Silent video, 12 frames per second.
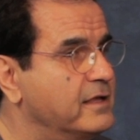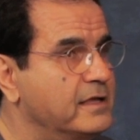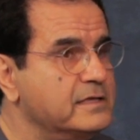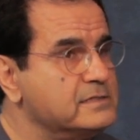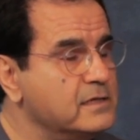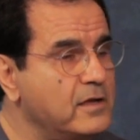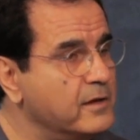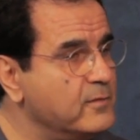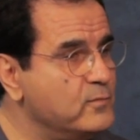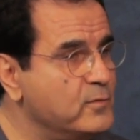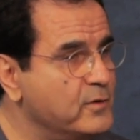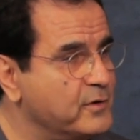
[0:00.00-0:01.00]
It's a lot
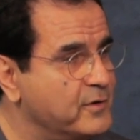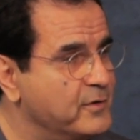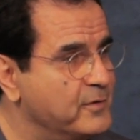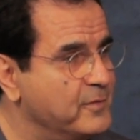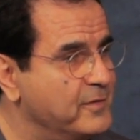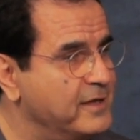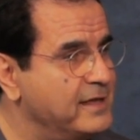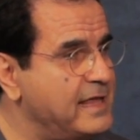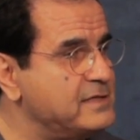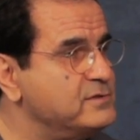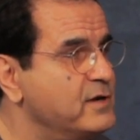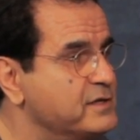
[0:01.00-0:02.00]
of work. It
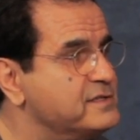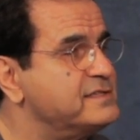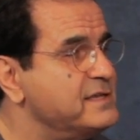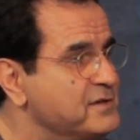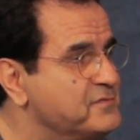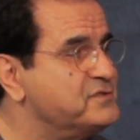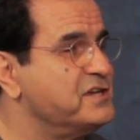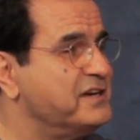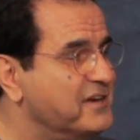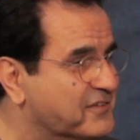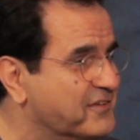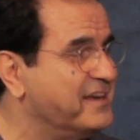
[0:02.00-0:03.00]
has to like
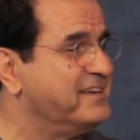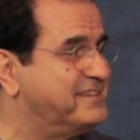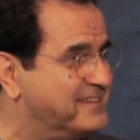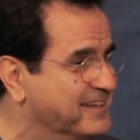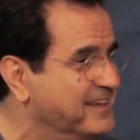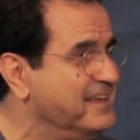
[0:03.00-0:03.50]
self-generate